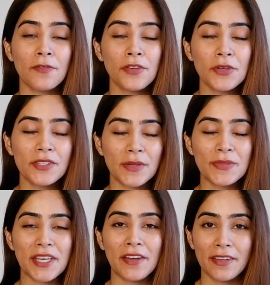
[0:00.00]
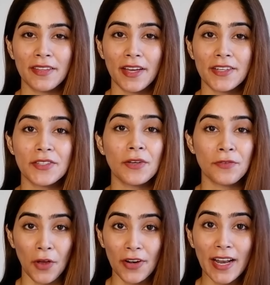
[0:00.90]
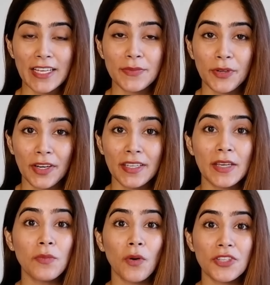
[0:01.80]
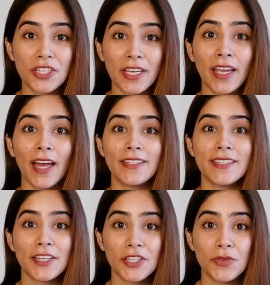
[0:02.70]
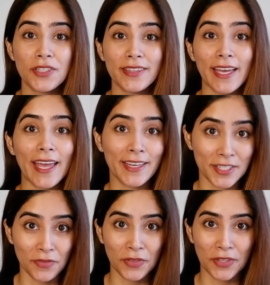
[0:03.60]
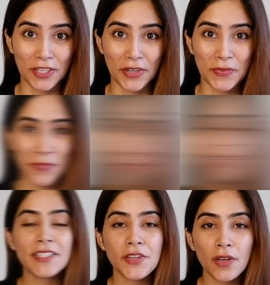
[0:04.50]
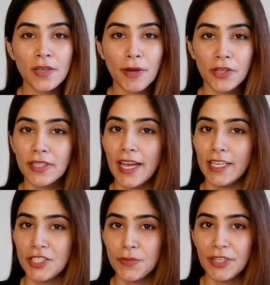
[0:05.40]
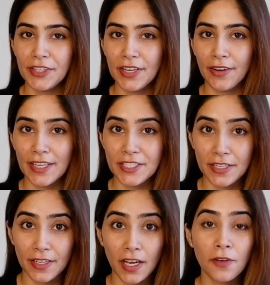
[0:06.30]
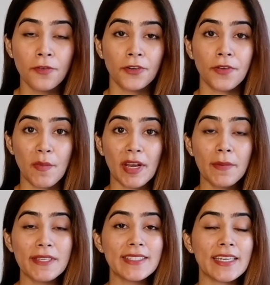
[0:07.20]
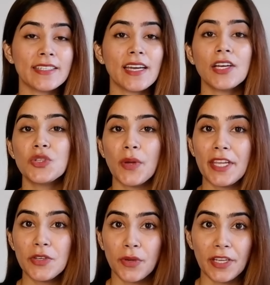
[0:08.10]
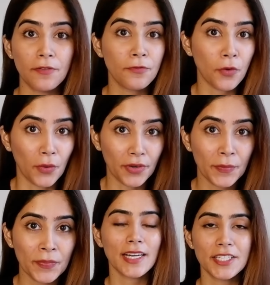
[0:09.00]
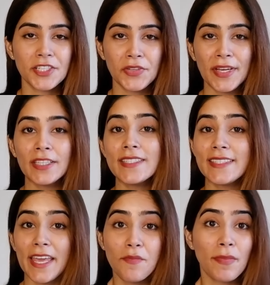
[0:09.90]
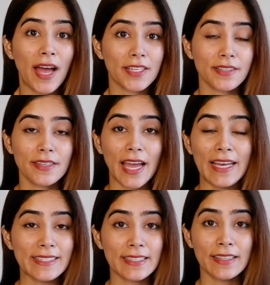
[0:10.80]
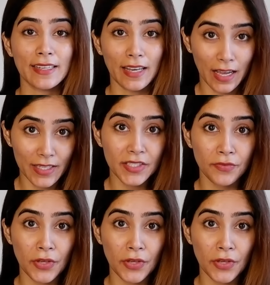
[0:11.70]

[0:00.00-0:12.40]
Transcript: a few tips here and there. So if you're an aspirant, keep watching and stay tuned till the end of the video. Let's talk about the eligibility criteria for Femina Miss India 2024. Continuing the same pattern as the last